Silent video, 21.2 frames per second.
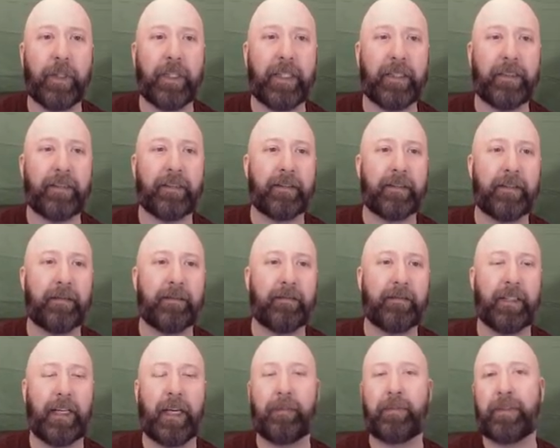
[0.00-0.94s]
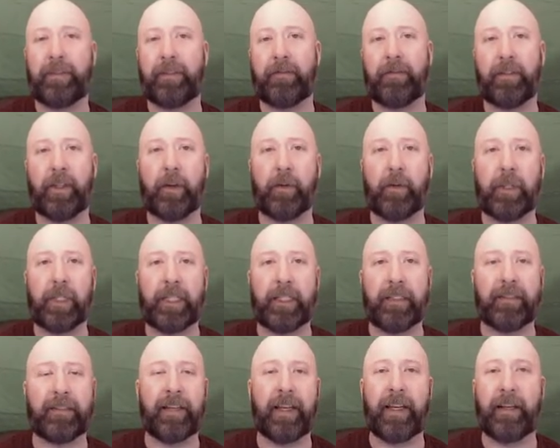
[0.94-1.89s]
these types of lower
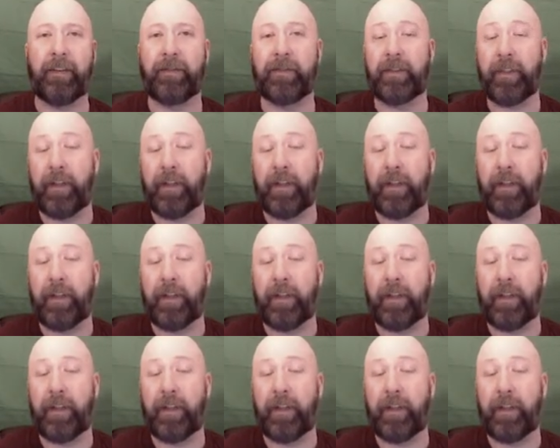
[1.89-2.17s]
league saves.